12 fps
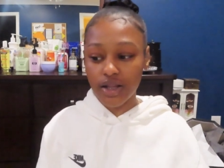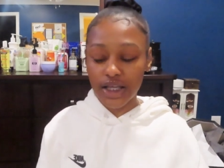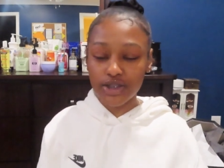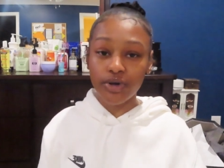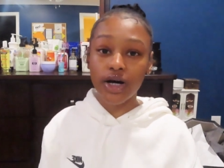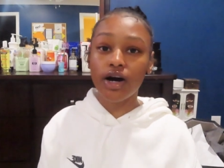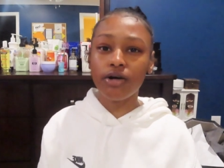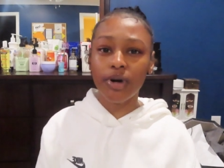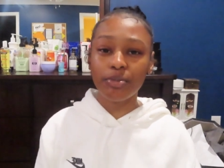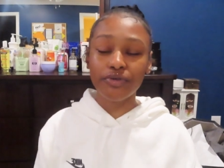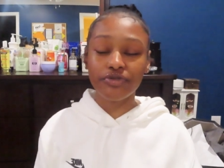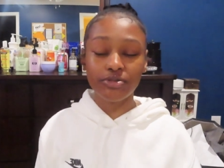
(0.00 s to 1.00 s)
That's why all
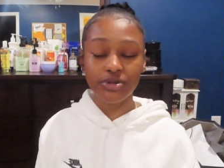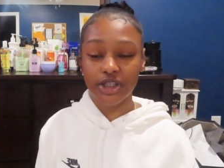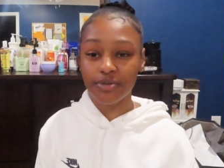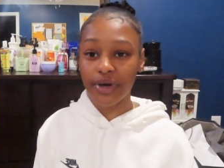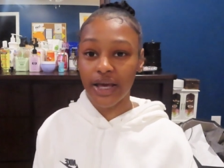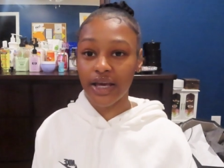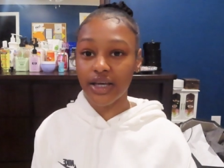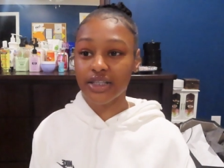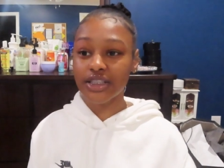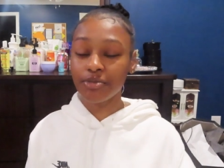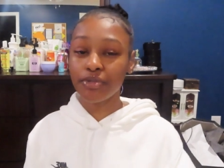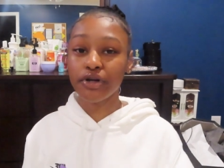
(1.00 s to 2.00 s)
my perfumes in a bag
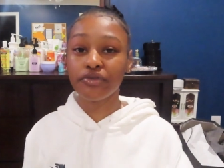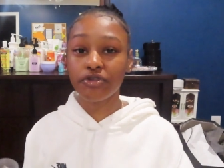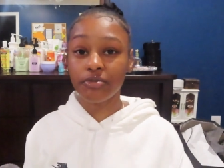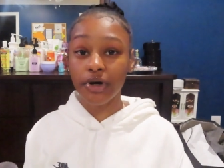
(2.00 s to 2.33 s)
because I bought it for